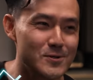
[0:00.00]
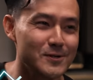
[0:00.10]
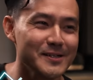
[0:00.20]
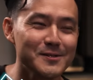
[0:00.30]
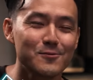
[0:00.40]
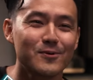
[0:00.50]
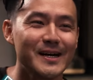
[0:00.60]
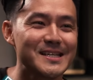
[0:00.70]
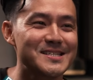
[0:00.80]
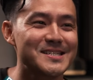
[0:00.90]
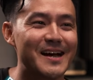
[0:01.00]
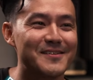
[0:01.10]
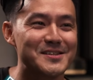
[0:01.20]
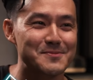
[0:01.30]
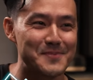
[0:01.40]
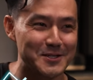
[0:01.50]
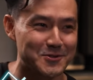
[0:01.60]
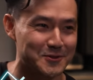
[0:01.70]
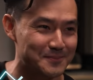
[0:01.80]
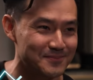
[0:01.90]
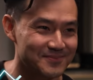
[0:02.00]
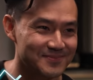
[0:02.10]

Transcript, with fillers: you're in the right side of the spectrum.